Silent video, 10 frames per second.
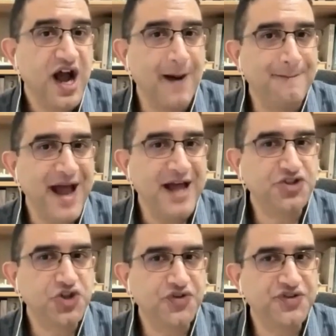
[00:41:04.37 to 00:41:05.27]
And
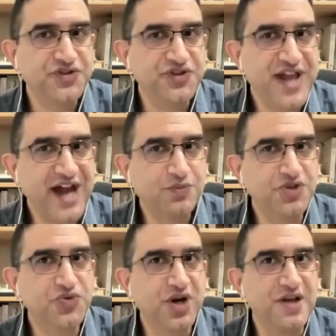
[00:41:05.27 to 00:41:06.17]
so that
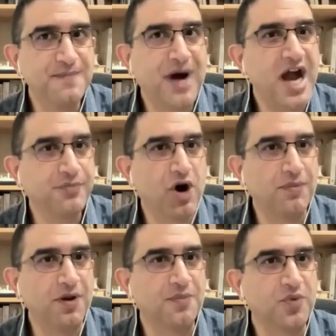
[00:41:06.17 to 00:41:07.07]
was really my
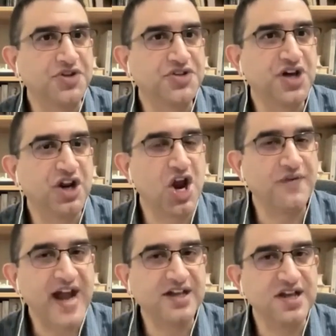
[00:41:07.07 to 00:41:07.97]
problem with a lot of
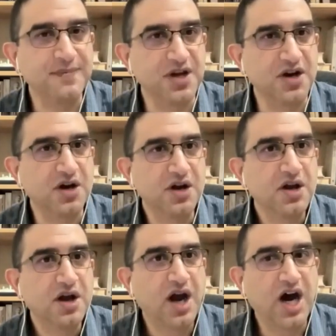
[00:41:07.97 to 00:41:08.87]
academia
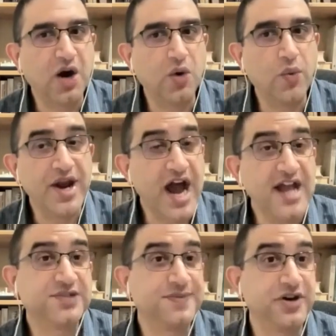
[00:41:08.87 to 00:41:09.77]
when I
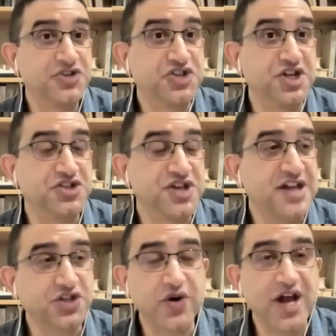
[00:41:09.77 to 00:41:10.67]
experienced it
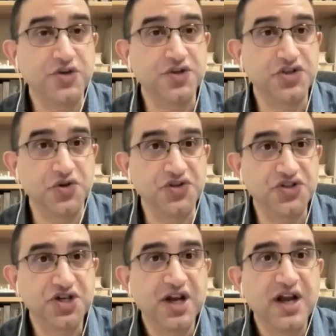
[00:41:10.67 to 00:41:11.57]
as a graduate student,
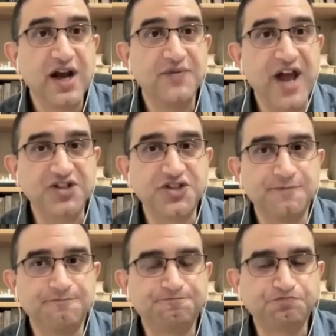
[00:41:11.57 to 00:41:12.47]
that,
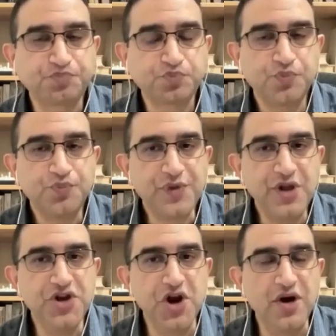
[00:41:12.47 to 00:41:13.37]

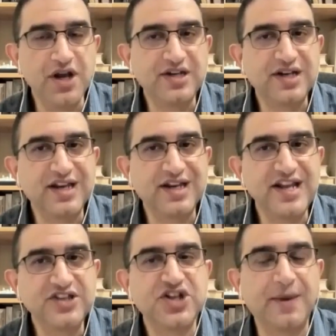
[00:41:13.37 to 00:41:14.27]
at
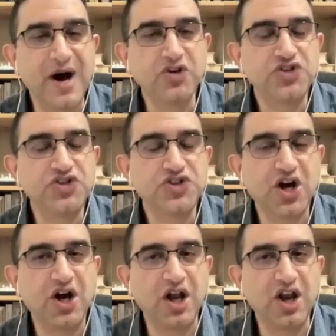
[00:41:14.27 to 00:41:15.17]
least amongst
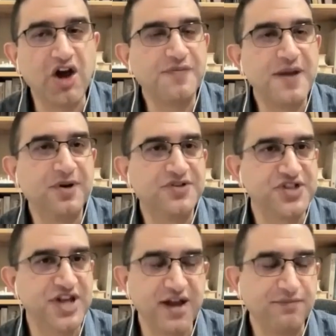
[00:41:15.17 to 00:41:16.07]
a lot of people,
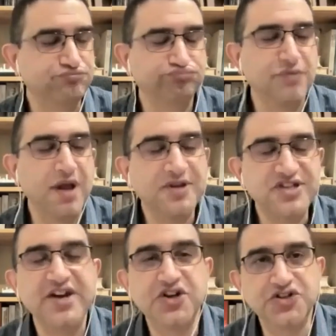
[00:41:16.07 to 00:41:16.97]
say maybe
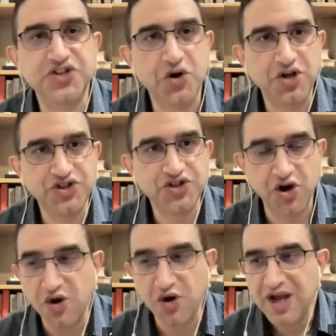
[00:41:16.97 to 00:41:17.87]
10 years ago or
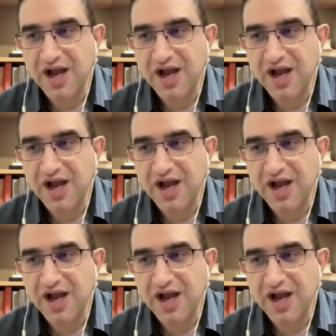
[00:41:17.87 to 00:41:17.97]
so,